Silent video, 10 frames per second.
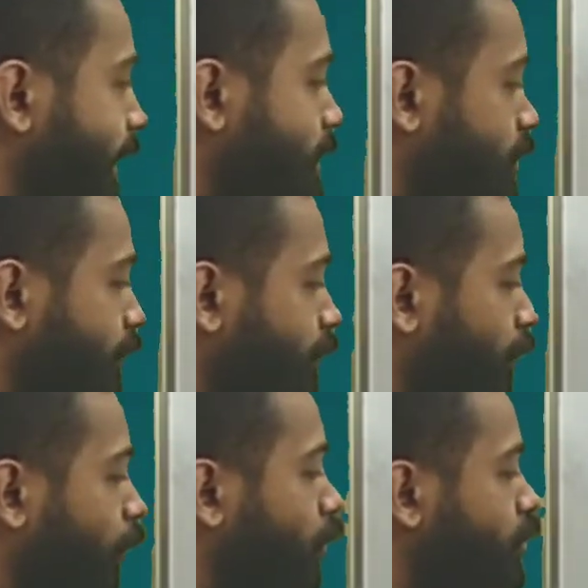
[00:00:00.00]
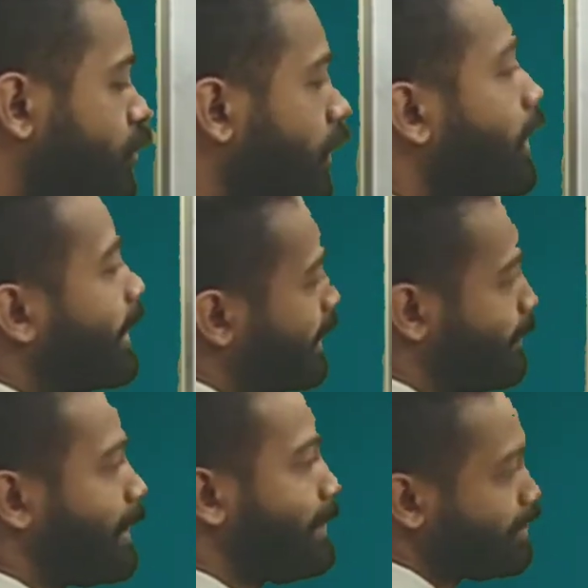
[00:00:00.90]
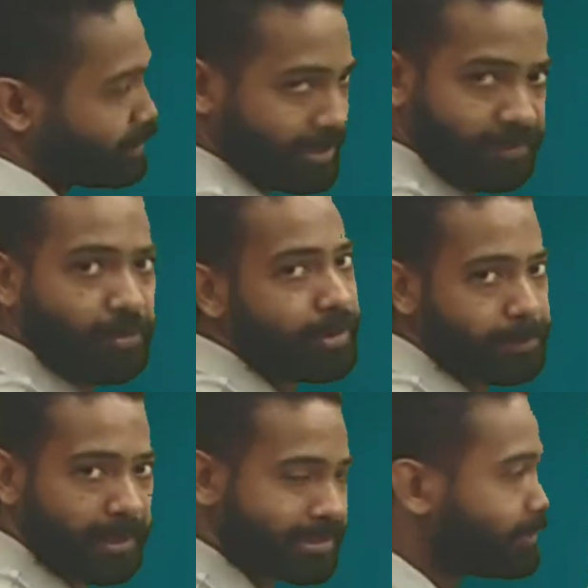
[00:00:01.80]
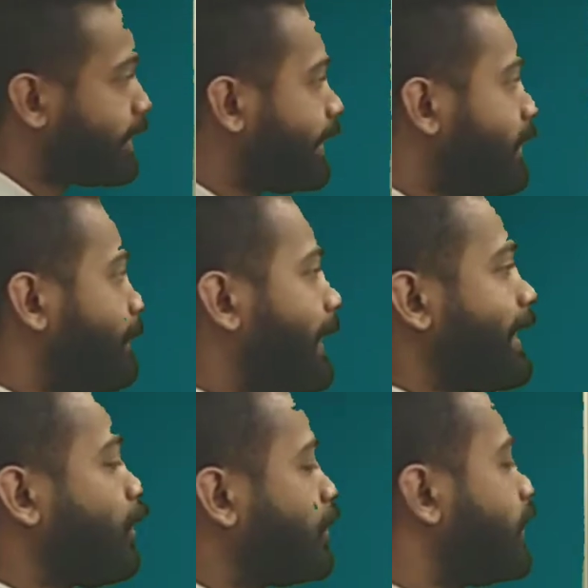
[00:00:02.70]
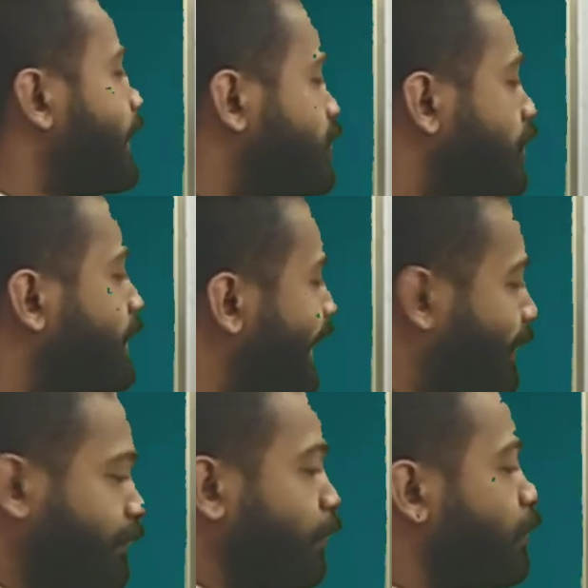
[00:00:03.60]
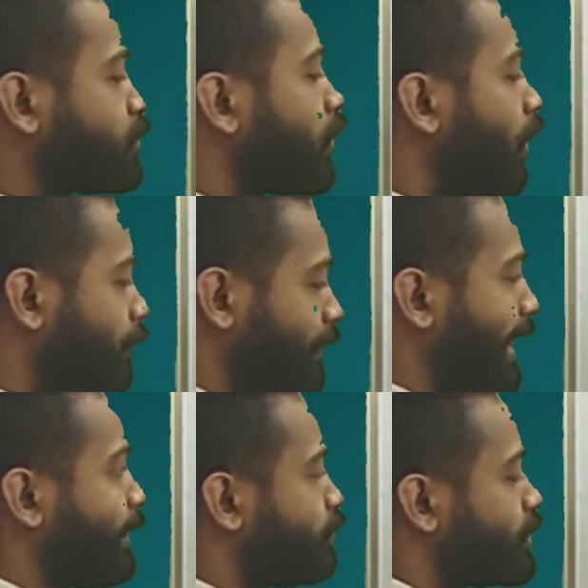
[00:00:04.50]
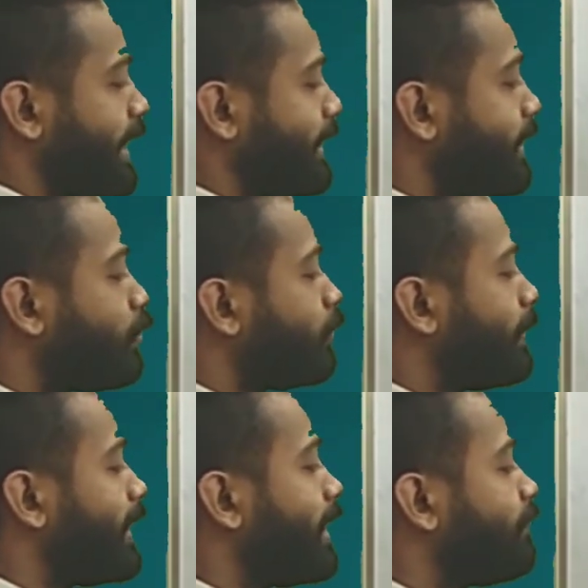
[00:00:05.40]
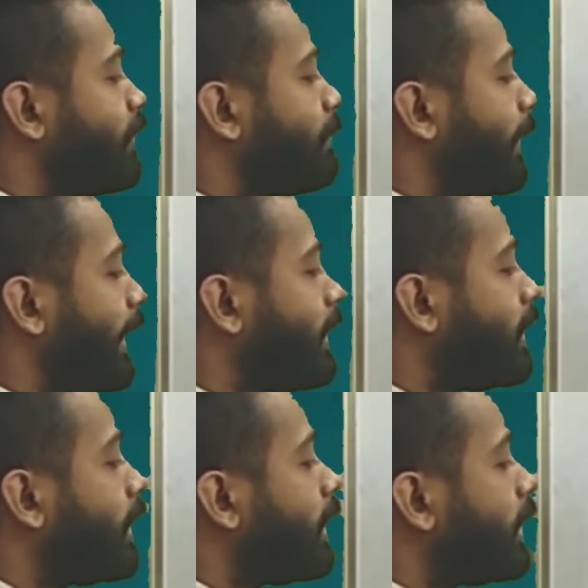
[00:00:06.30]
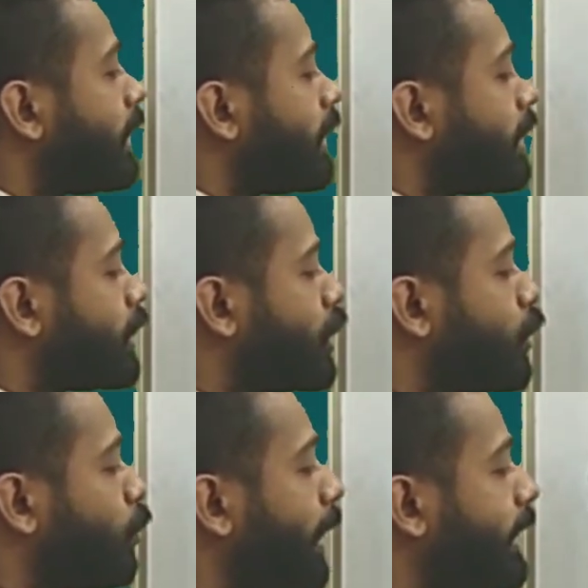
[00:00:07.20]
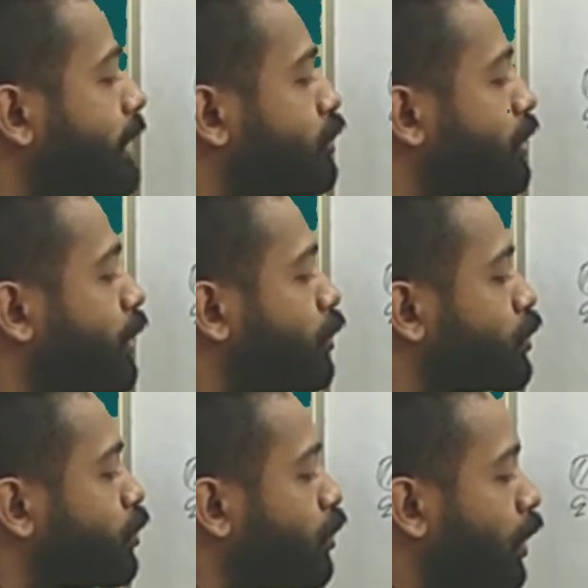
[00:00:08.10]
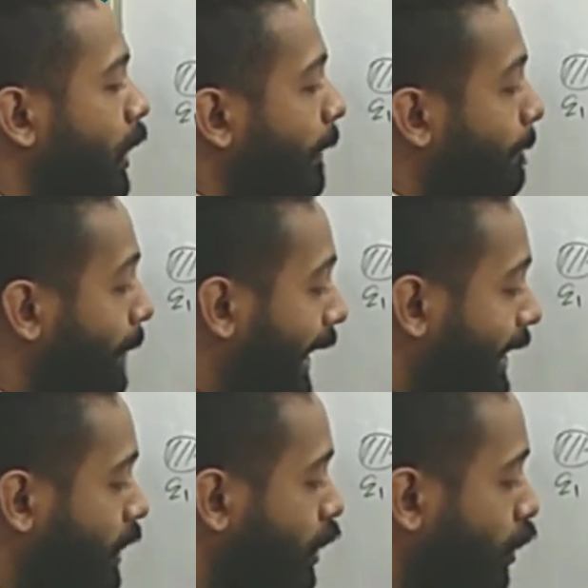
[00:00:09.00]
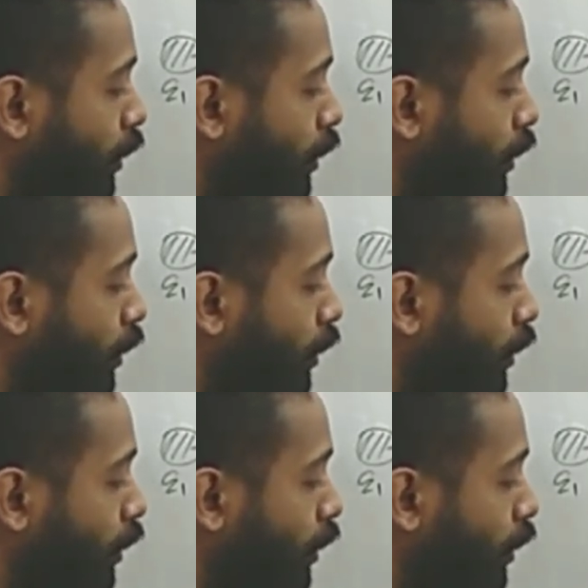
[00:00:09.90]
case the force, it might be attractive or repulsive again depending on the nature. That force of electrostatic would be given by q1 into q2 by